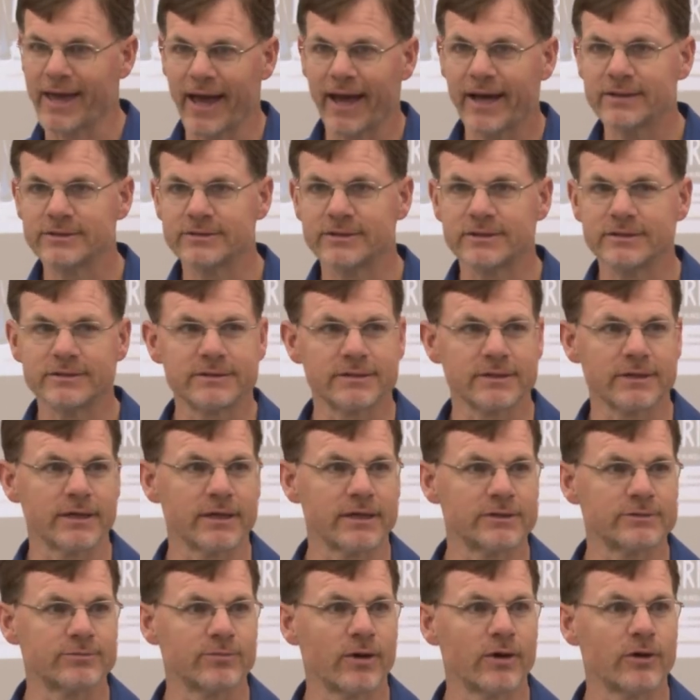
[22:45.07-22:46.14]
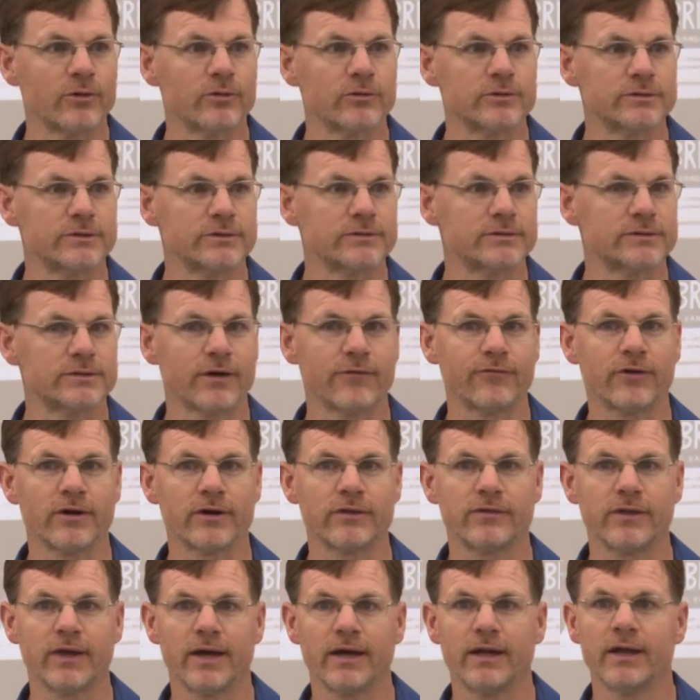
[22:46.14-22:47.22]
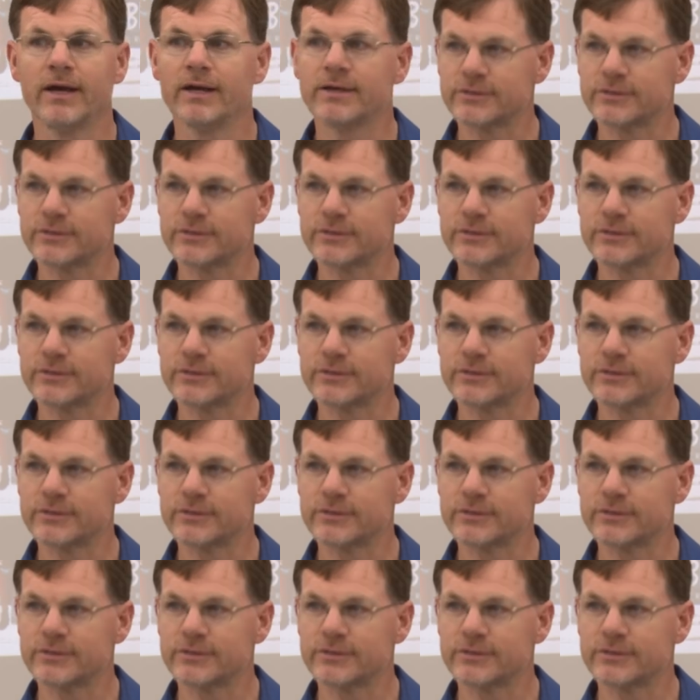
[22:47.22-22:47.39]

gadgets and gizmos and stuff like that.